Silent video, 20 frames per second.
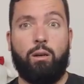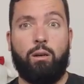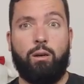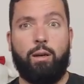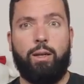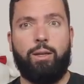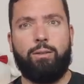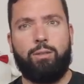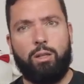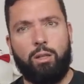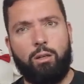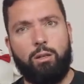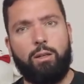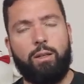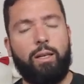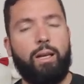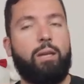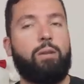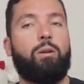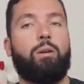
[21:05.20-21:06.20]

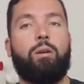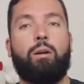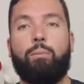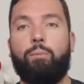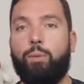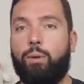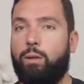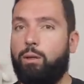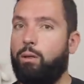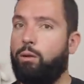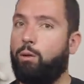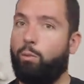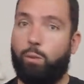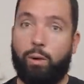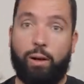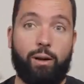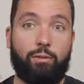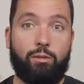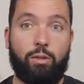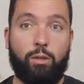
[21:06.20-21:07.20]
internally at your company or
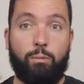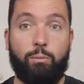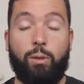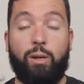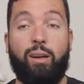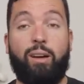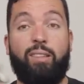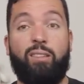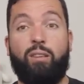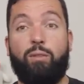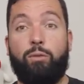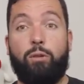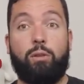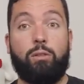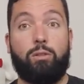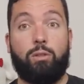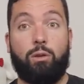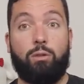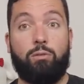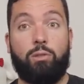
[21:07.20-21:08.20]
whatever, but in a different
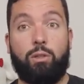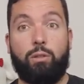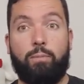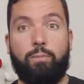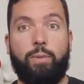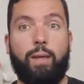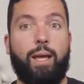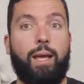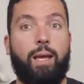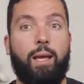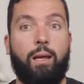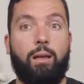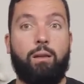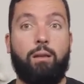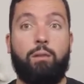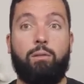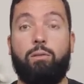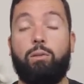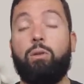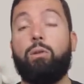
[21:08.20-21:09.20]
server. And
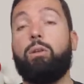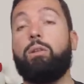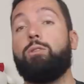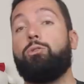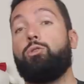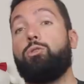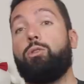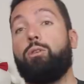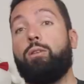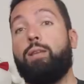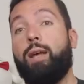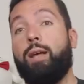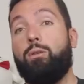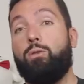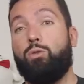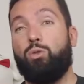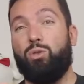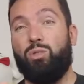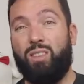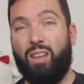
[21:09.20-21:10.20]
if you're interested in that, you
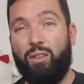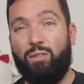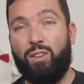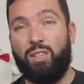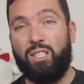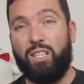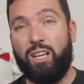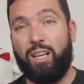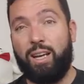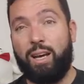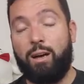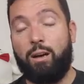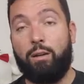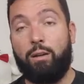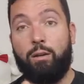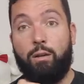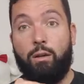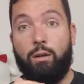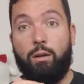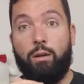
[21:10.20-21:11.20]
should definitely check out
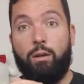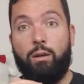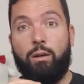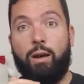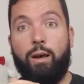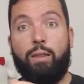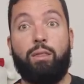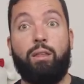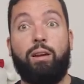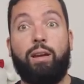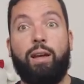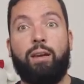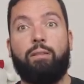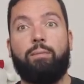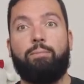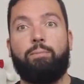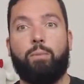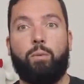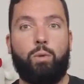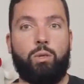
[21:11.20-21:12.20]
Athena,
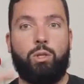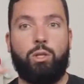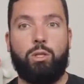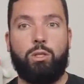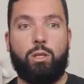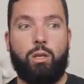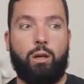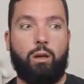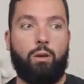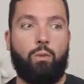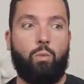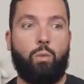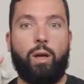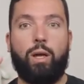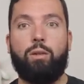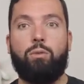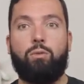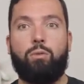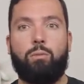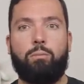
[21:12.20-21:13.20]
which is a way
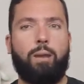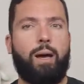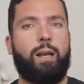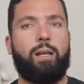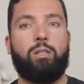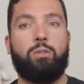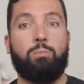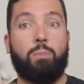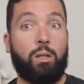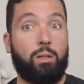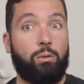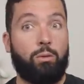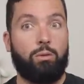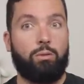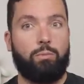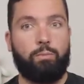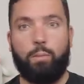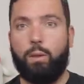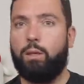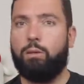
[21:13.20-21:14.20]
to manage modules.
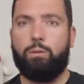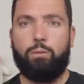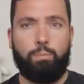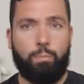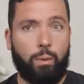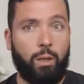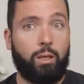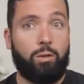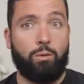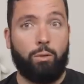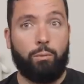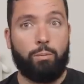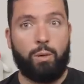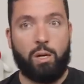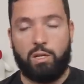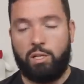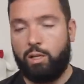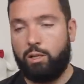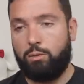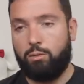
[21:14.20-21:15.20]
It's a pretty cool
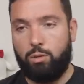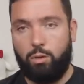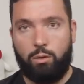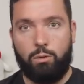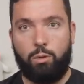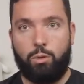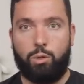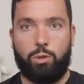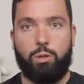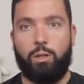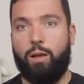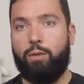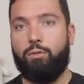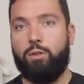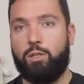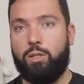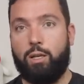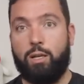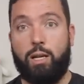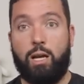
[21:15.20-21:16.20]
project, so you should definitely
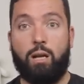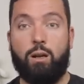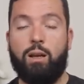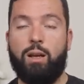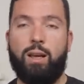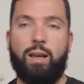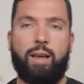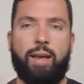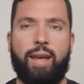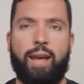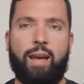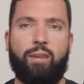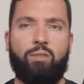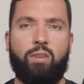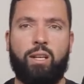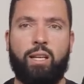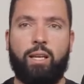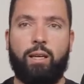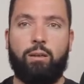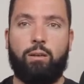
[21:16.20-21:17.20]
check it out. I have a
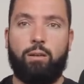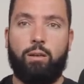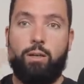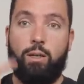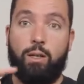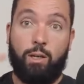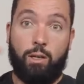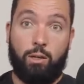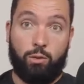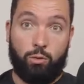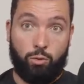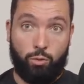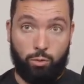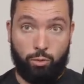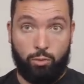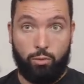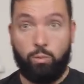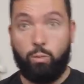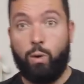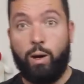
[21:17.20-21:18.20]
link
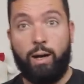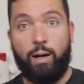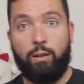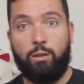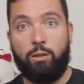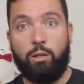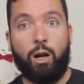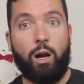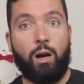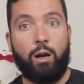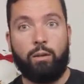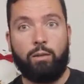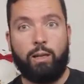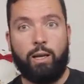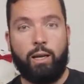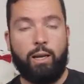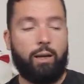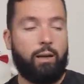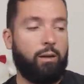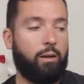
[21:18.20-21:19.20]
to one talk
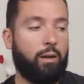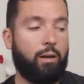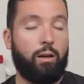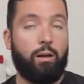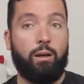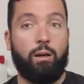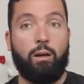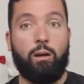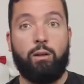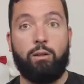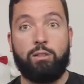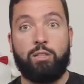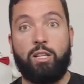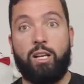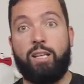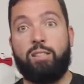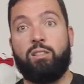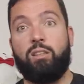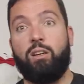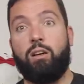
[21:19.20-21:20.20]
that Erin
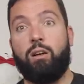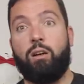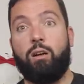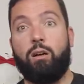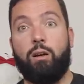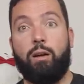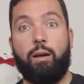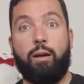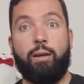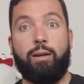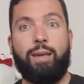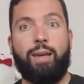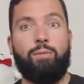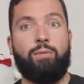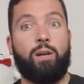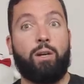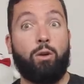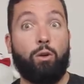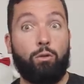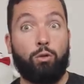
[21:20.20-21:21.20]
Schlesinger gave
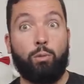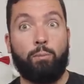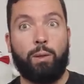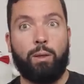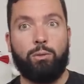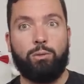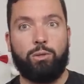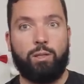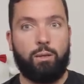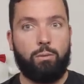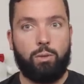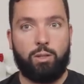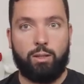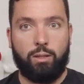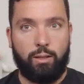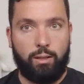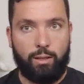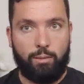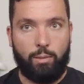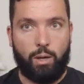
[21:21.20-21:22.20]
at GopherPalooza
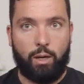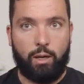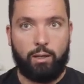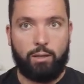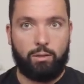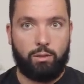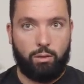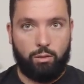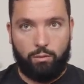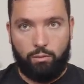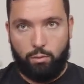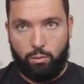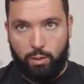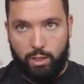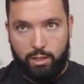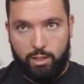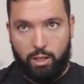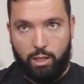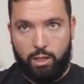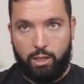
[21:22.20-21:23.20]
recently about it. So if you want to
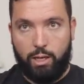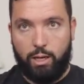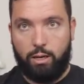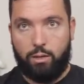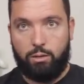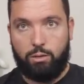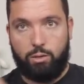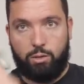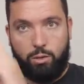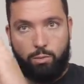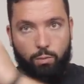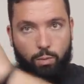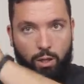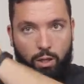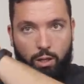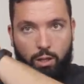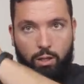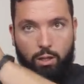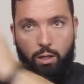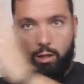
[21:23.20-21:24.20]
check it out, it's to be
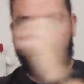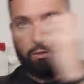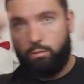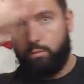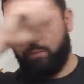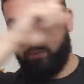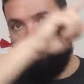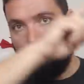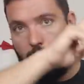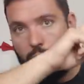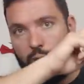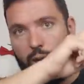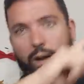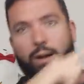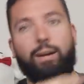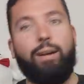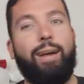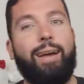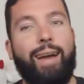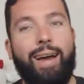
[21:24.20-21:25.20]
here or there.
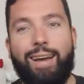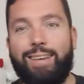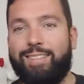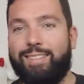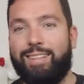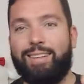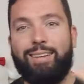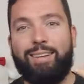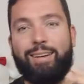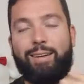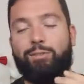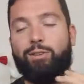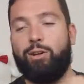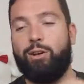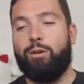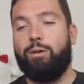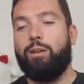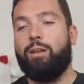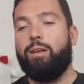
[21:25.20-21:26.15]
I still never know.